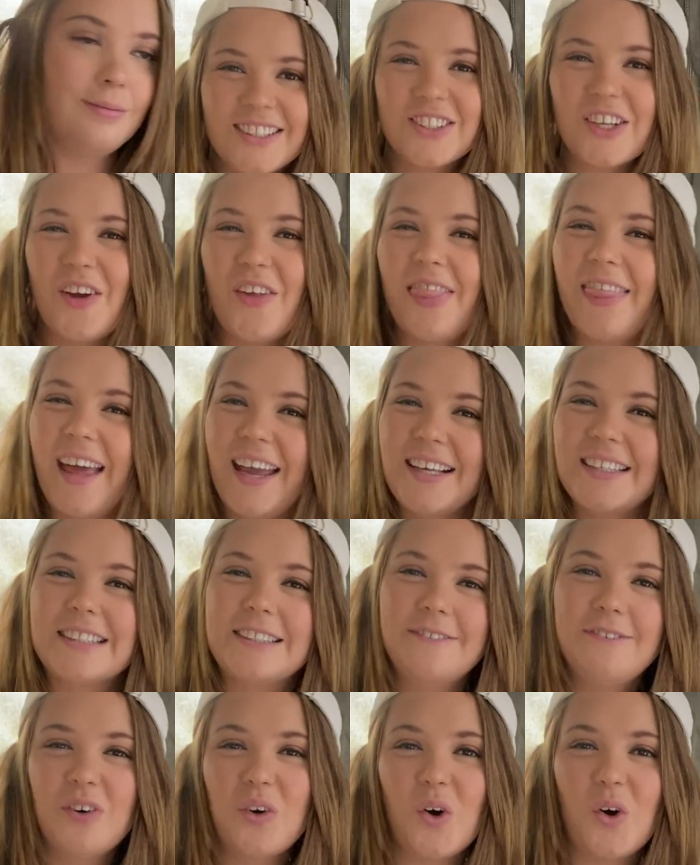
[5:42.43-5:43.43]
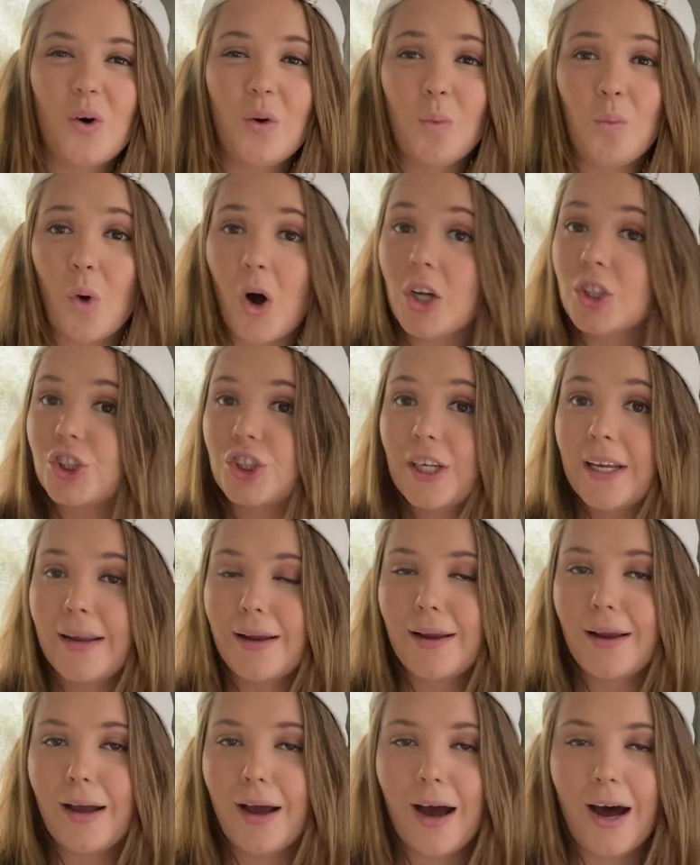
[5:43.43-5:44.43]
So thanks for
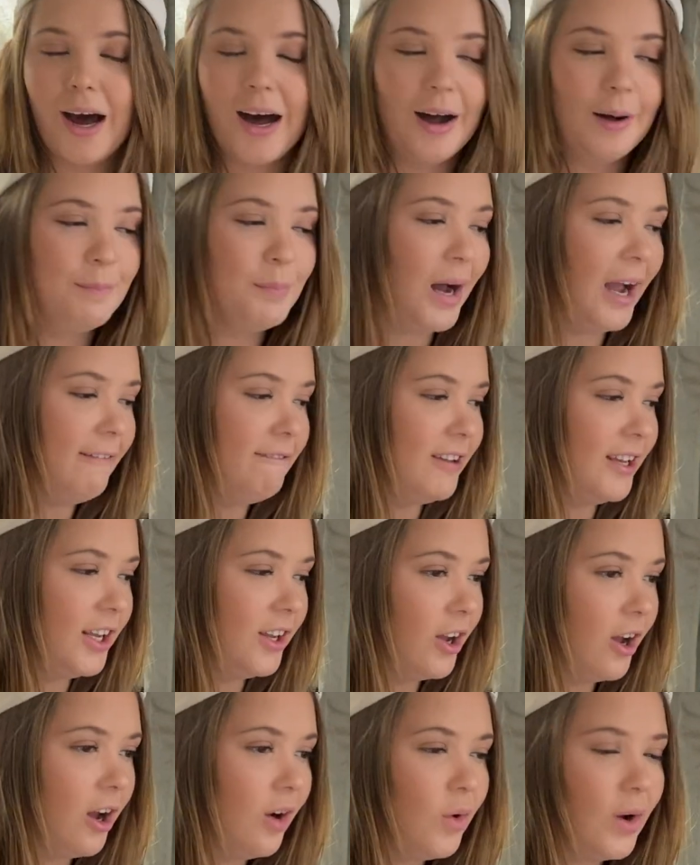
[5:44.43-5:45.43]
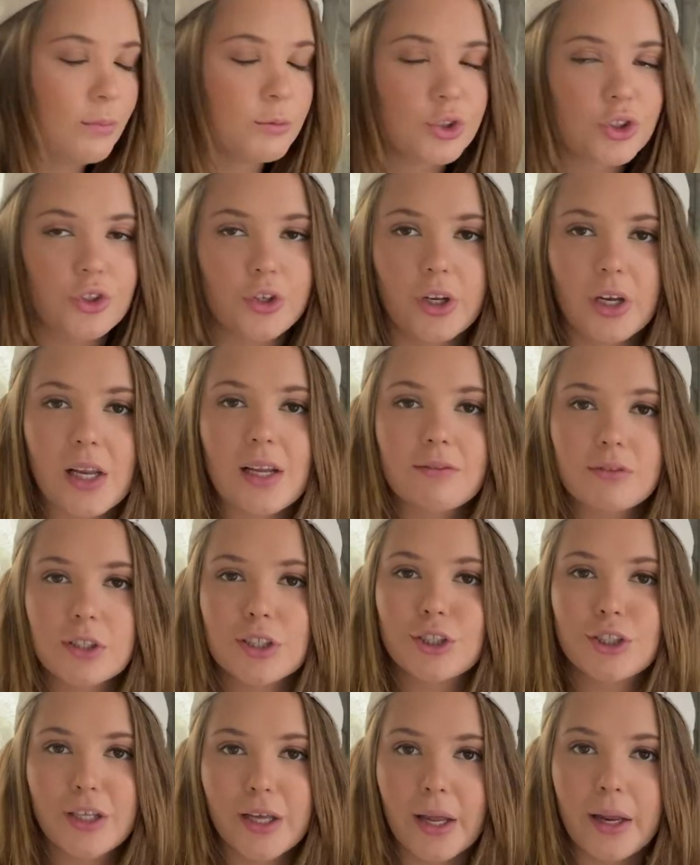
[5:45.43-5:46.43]
watching uh, my video. I'm sure you'd love to
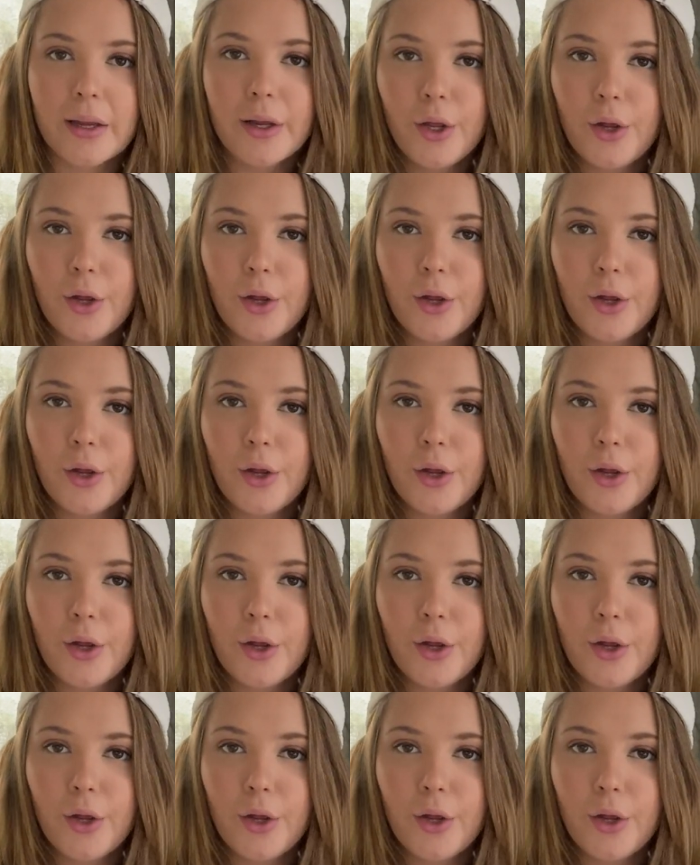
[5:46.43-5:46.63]
see